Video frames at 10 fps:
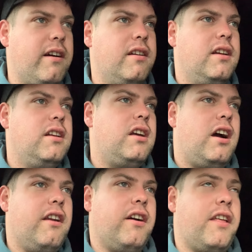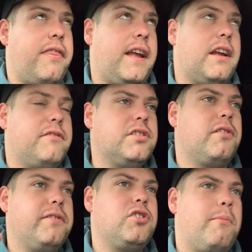and I can think of just
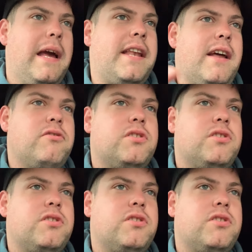off the top of my head now,